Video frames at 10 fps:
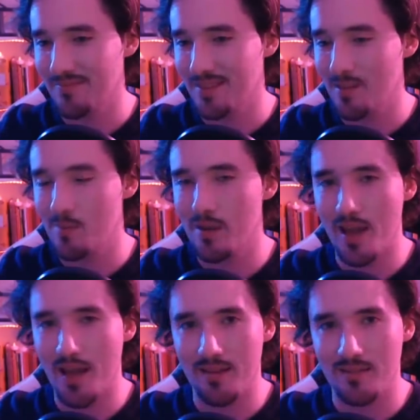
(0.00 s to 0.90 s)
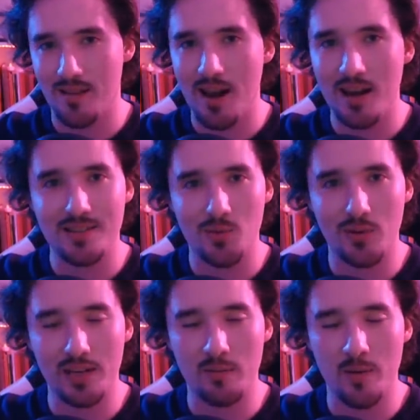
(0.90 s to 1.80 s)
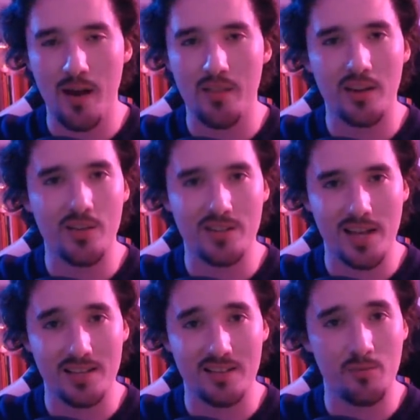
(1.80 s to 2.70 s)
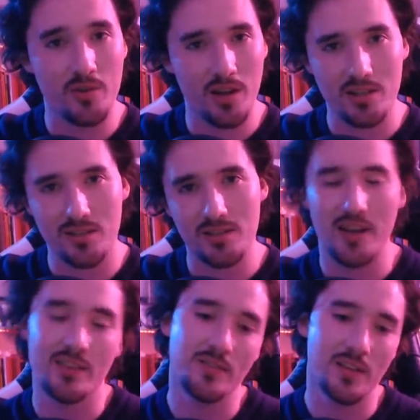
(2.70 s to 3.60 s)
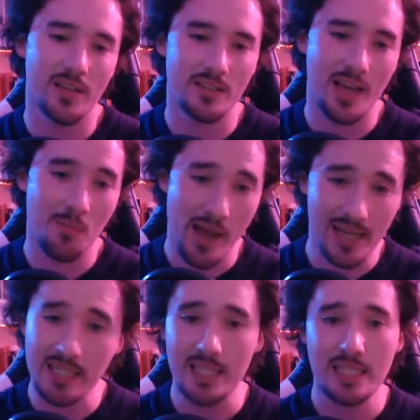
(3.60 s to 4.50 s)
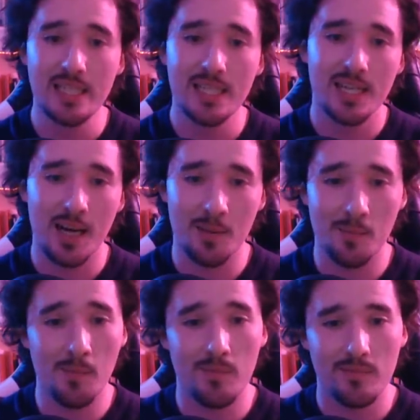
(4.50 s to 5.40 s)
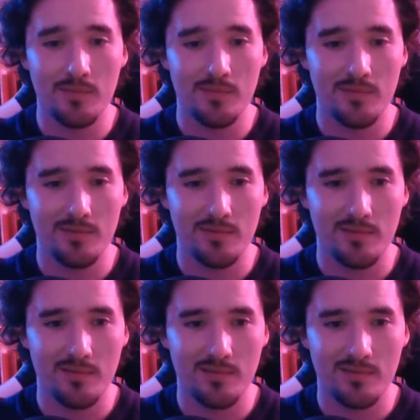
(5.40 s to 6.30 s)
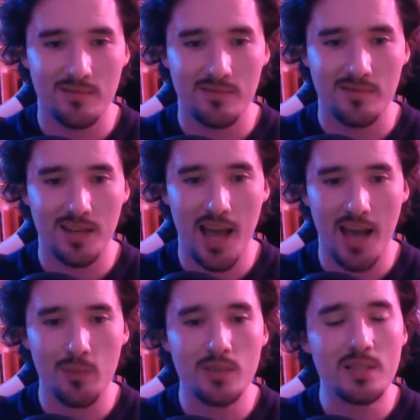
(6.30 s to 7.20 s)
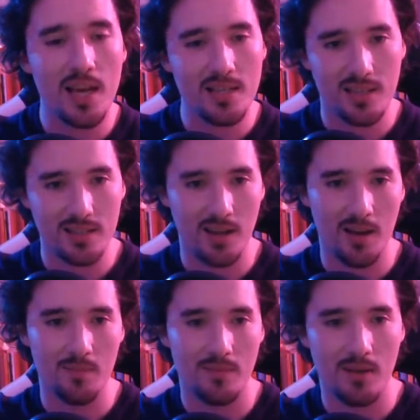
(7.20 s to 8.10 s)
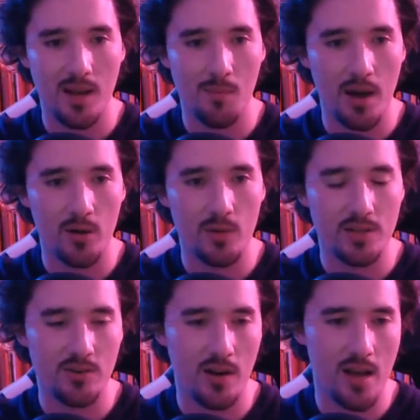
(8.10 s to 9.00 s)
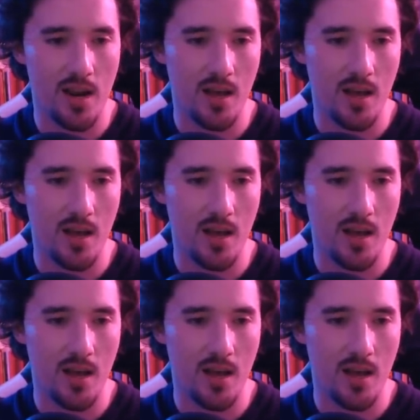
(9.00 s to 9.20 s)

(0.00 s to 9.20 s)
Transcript: But yeah, I like to talk a little bit about the context of production and how these videos get made. And yeah, it was a testing time. I always try and